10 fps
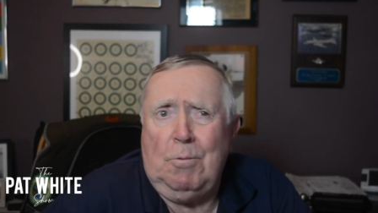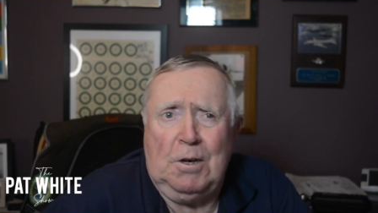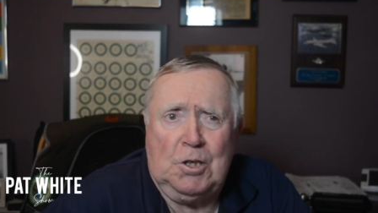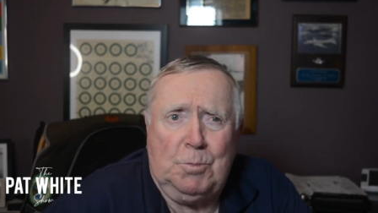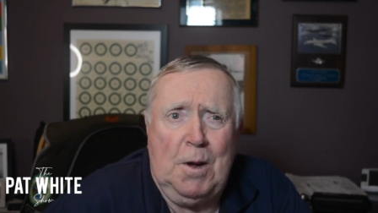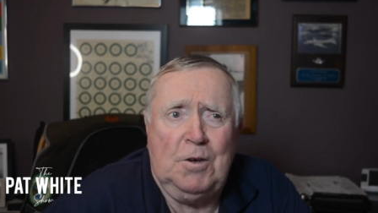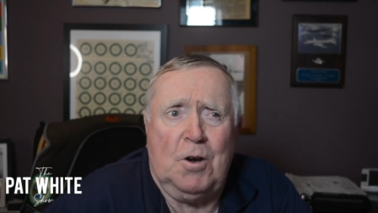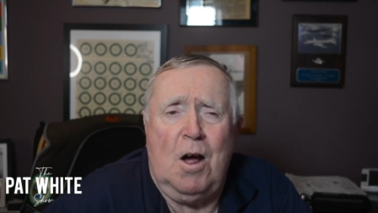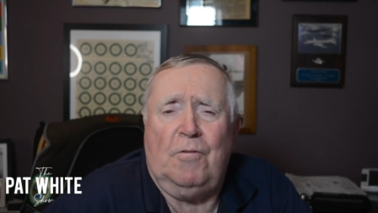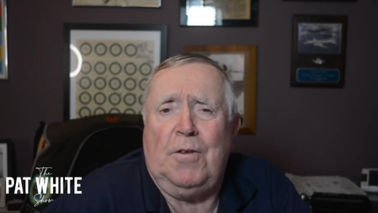We'll expunge it
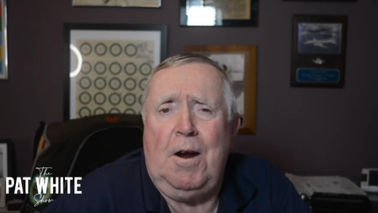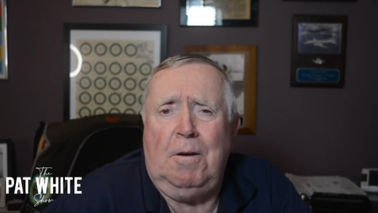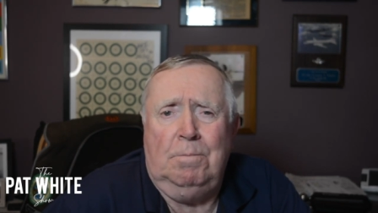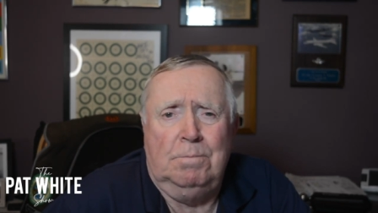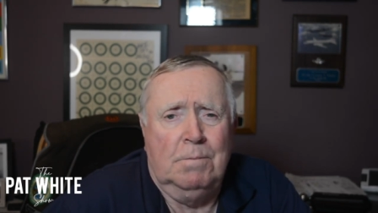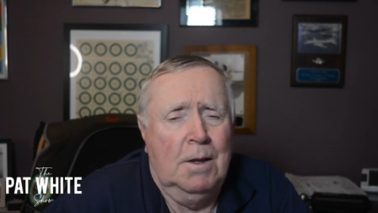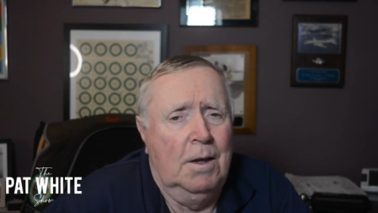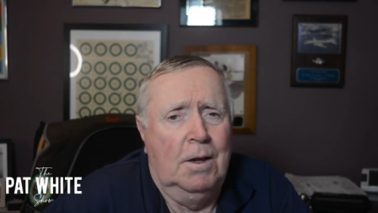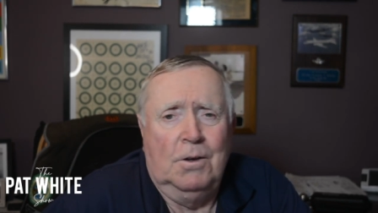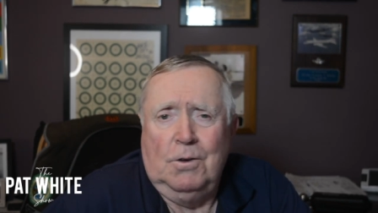off there.
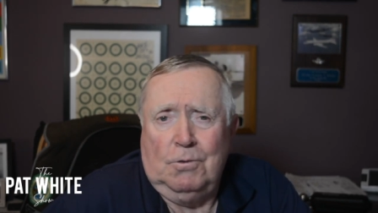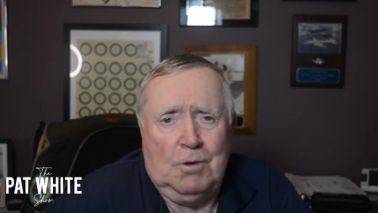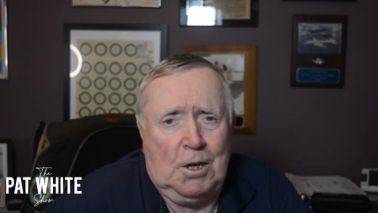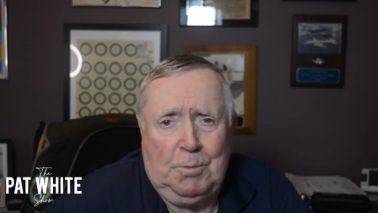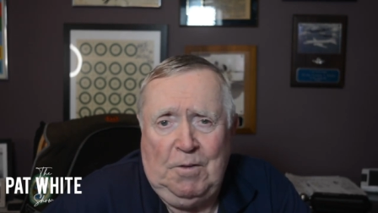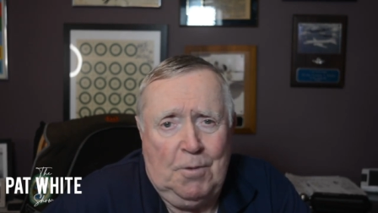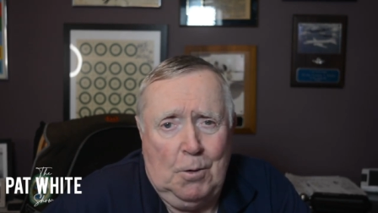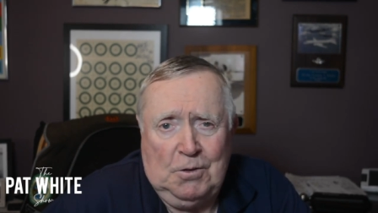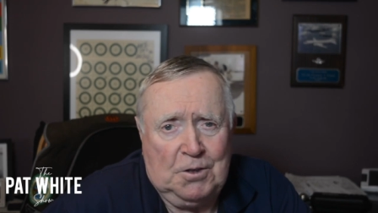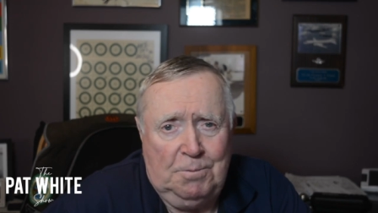Trust me,
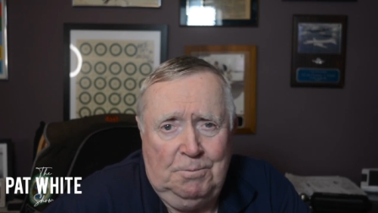folks.